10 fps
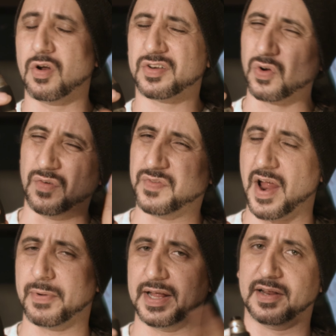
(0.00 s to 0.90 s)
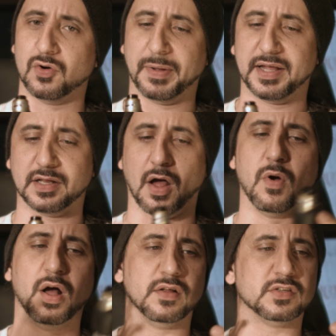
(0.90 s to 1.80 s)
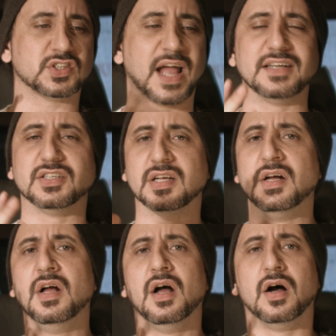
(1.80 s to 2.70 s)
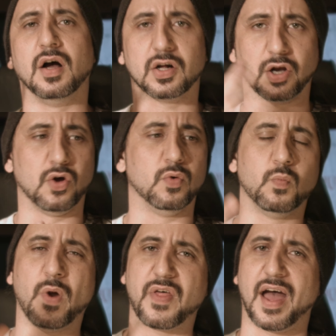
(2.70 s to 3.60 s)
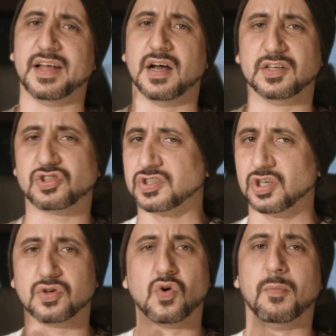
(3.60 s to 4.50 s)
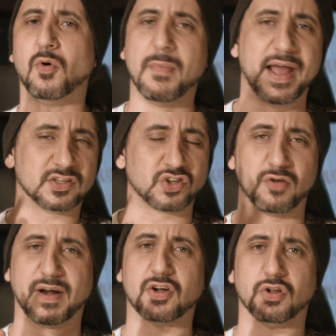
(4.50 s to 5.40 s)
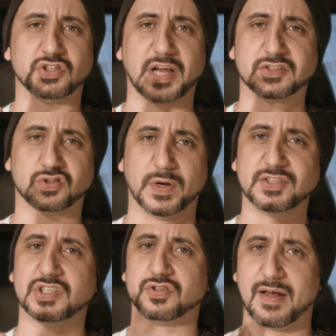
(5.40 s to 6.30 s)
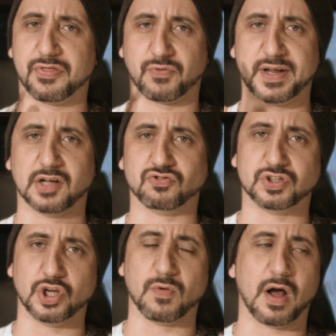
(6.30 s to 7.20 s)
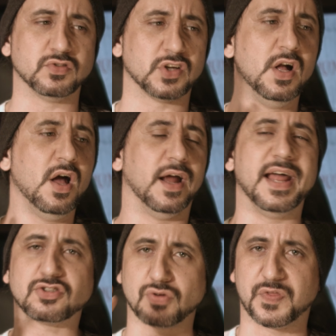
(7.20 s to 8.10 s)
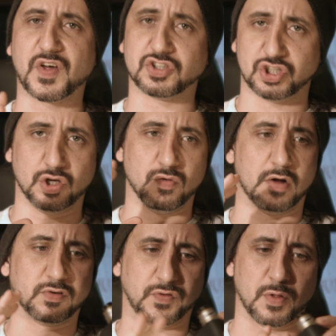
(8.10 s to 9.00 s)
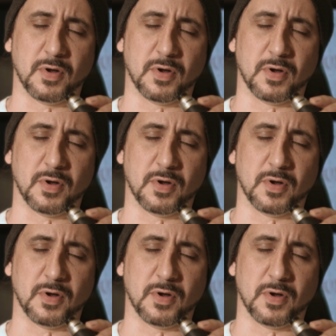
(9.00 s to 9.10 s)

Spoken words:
sort of vary a little bit. You know, a standard Gloom with a just a normal mech direct contact switch is around €300. An extra €30 for the